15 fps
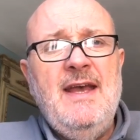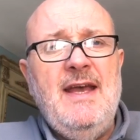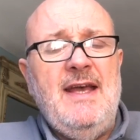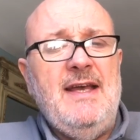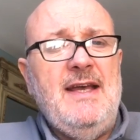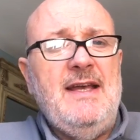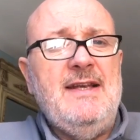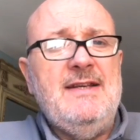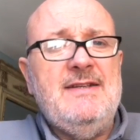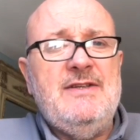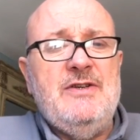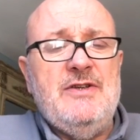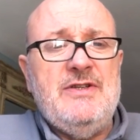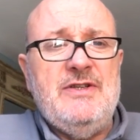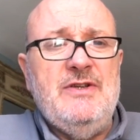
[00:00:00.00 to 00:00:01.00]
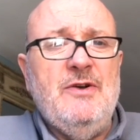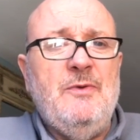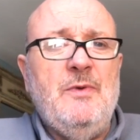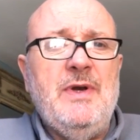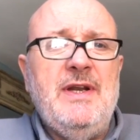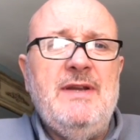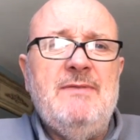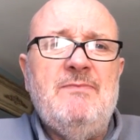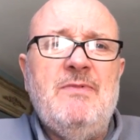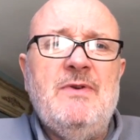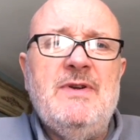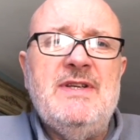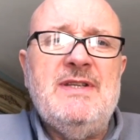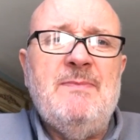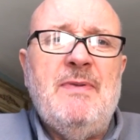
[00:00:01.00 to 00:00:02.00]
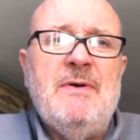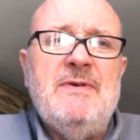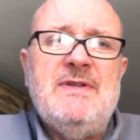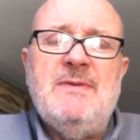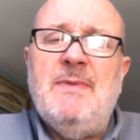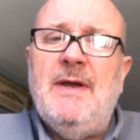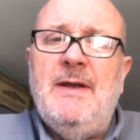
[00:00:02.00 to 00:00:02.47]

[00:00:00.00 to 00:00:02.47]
it's just not what it's supposed to be.